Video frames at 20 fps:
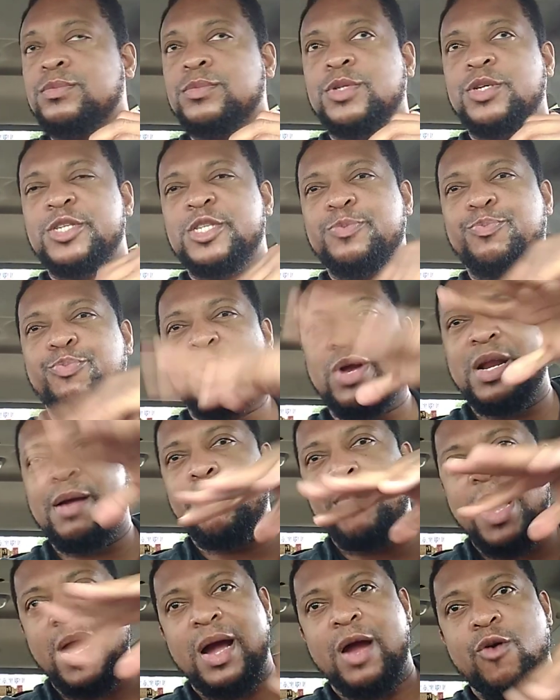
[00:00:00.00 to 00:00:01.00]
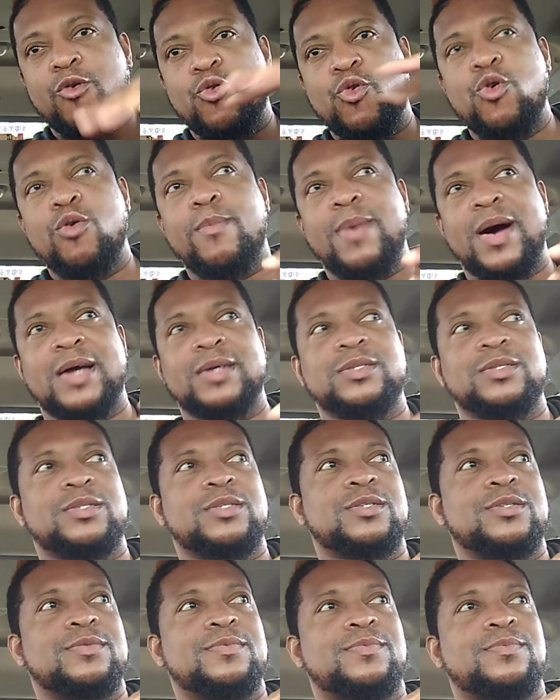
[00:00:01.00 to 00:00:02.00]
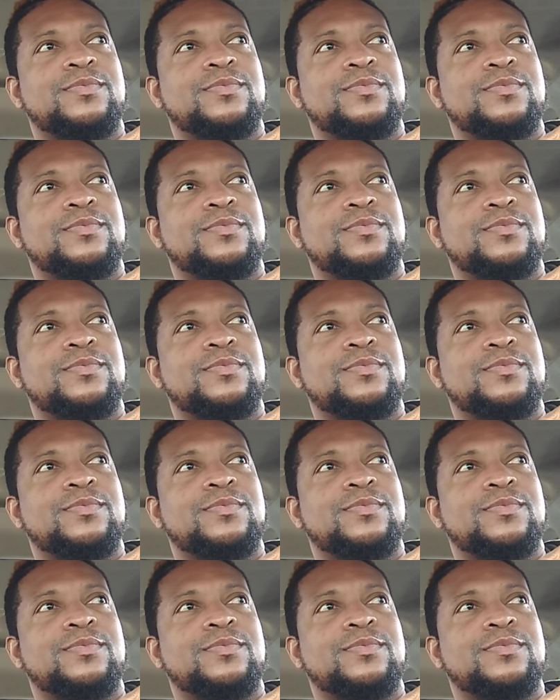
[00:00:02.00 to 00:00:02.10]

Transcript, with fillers: to spread a bag of rumors.